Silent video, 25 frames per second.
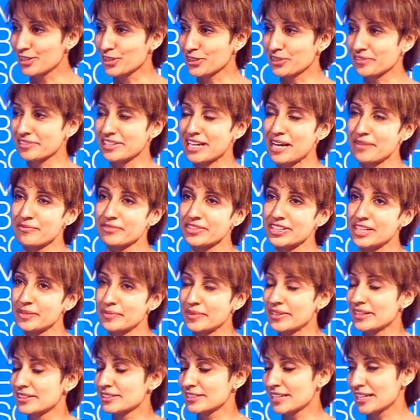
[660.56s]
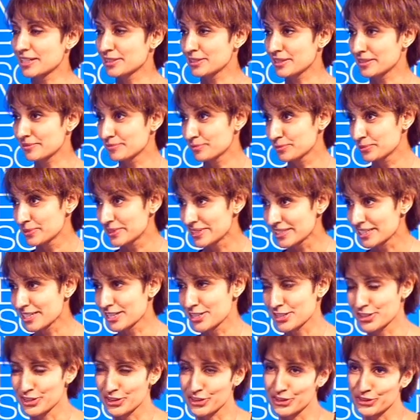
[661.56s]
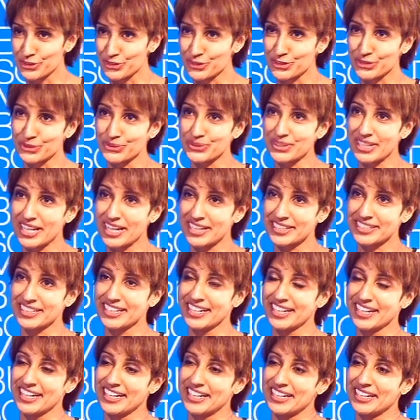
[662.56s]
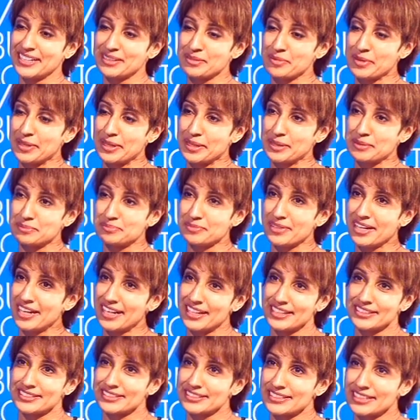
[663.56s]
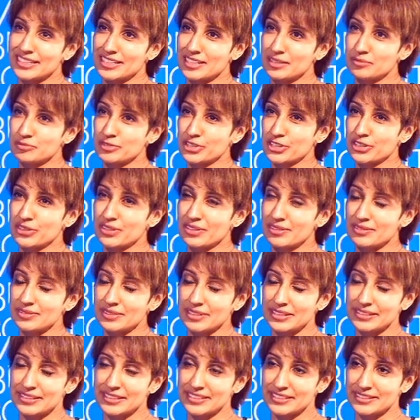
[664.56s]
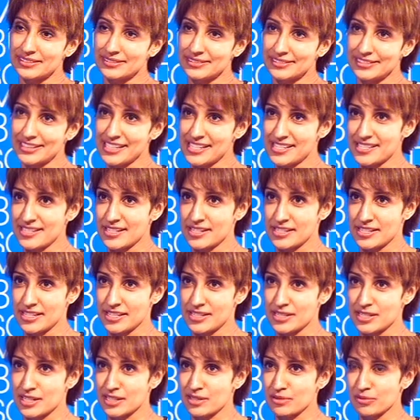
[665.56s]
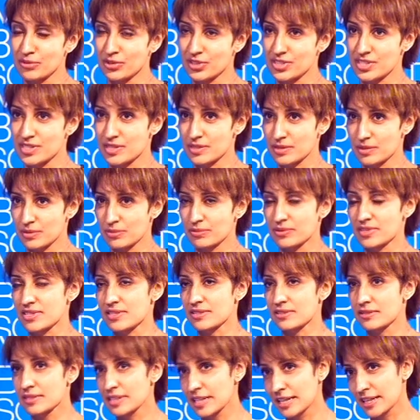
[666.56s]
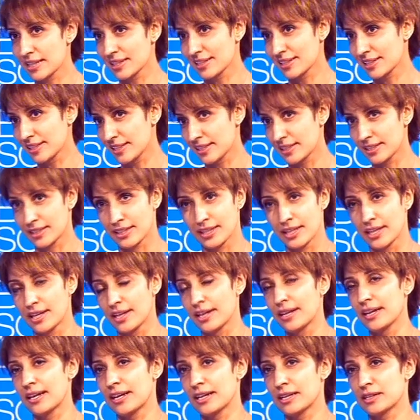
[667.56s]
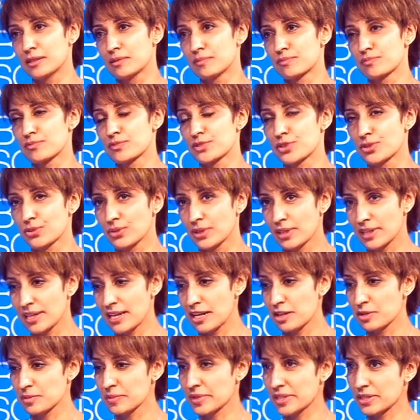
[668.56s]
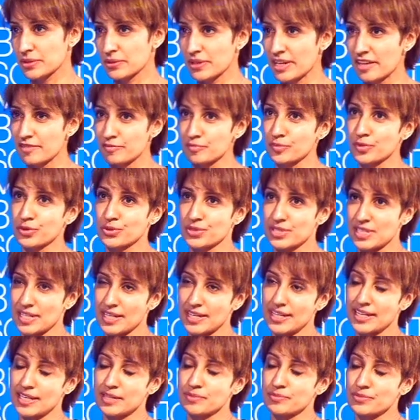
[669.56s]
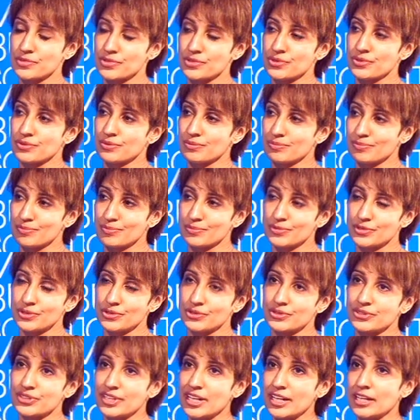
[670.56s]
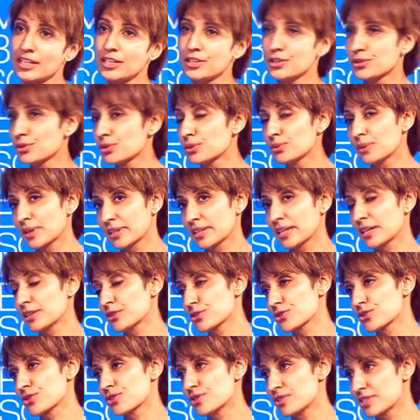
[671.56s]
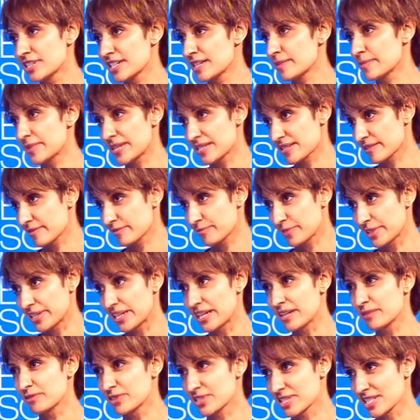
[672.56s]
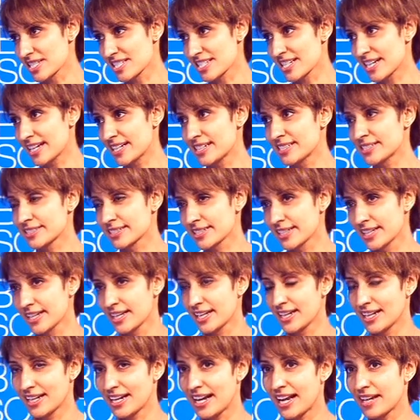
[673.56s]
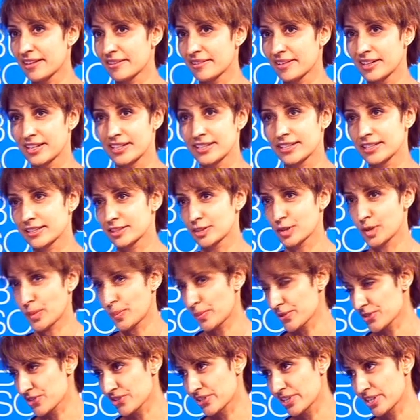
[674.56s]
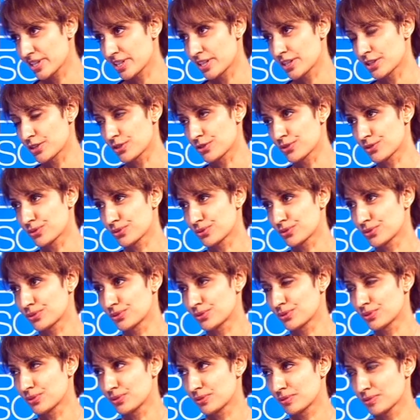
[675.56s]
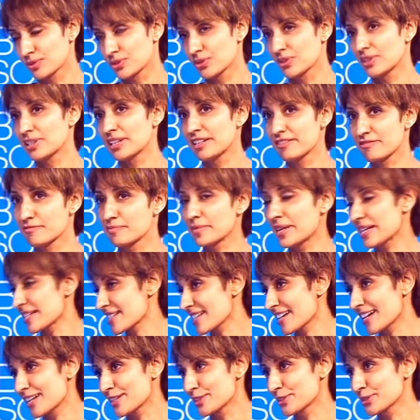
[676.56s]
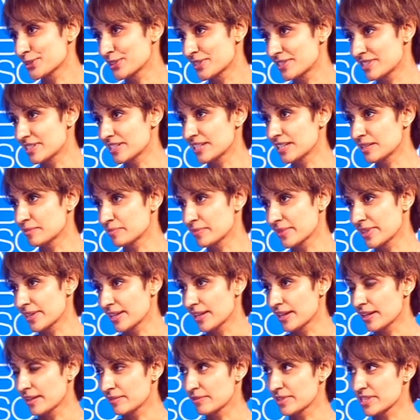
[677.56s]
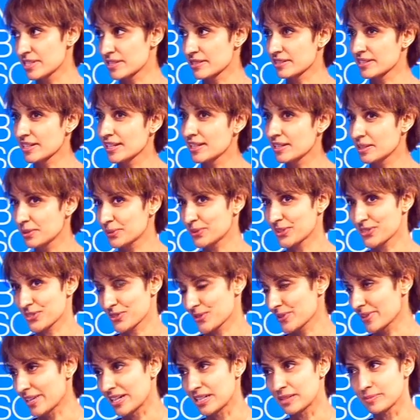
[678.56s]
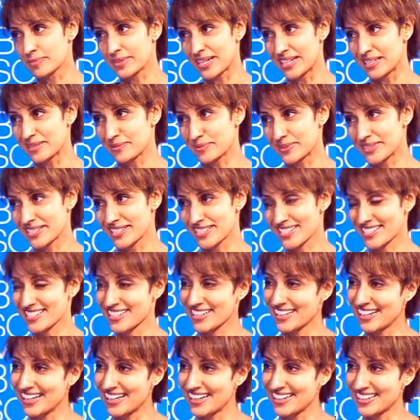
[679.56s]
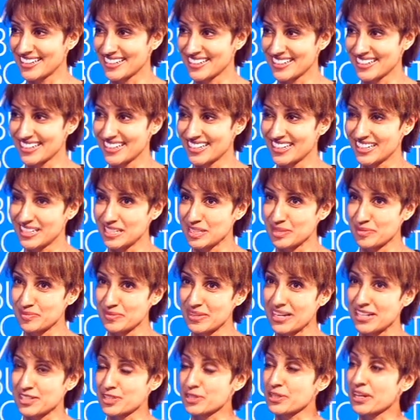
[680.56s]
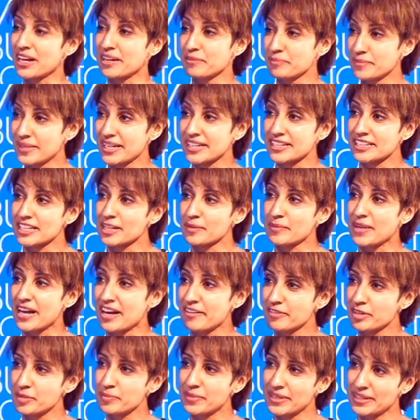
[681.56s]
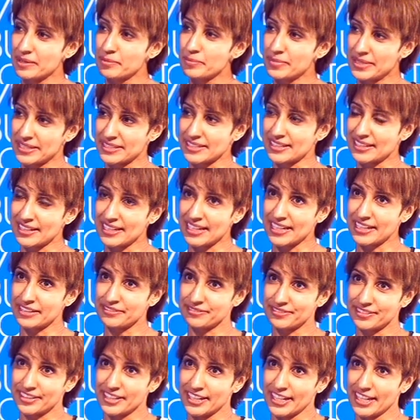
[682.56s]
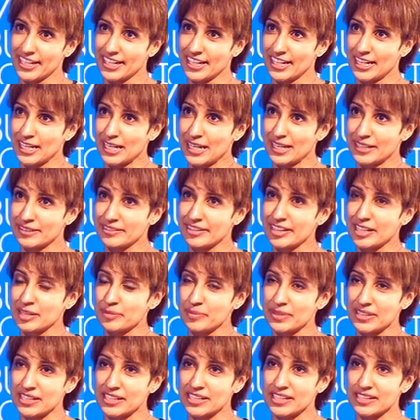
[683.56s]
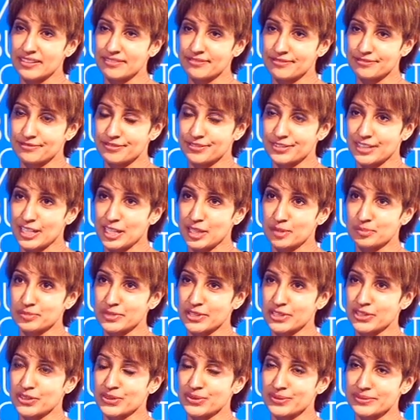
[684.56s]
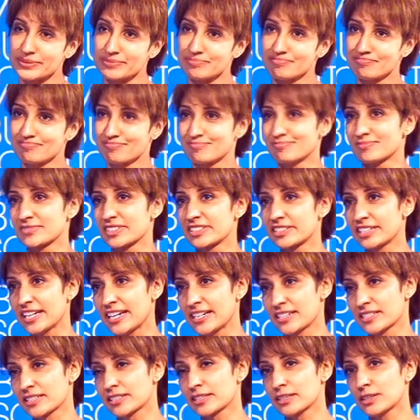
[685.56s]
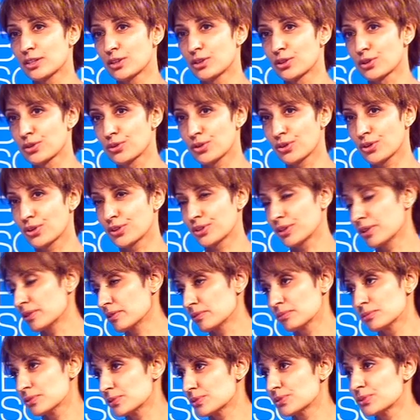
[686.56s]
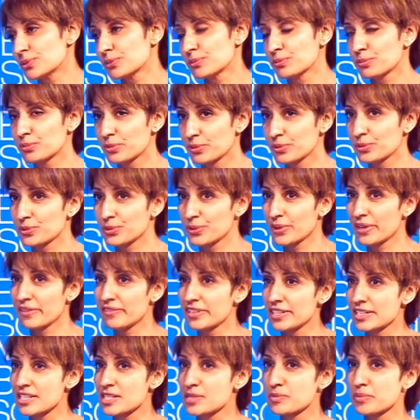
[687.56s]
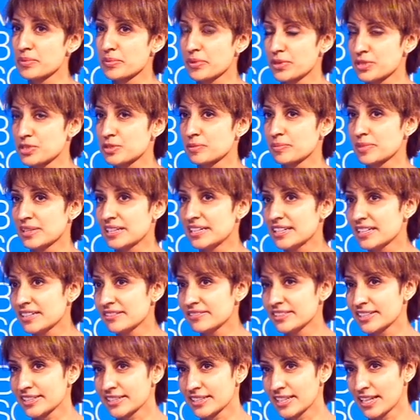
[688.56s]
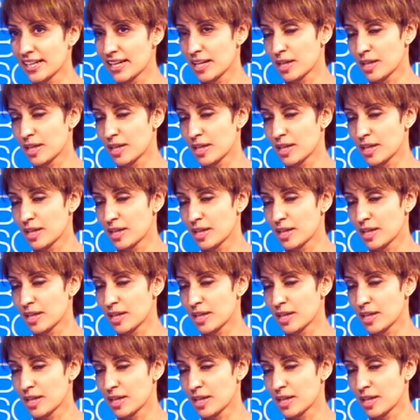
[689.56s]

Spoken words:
lot of time with them, and I will continue to do that. You know, this decision was really to allow me to have more time to really do what I used to dream when I was a child. I really get the opportunity to live my childhood dream, which really was to help animals and to make them have a better life. I really believe, you know, Creator or God or whoever it is we want to believe in,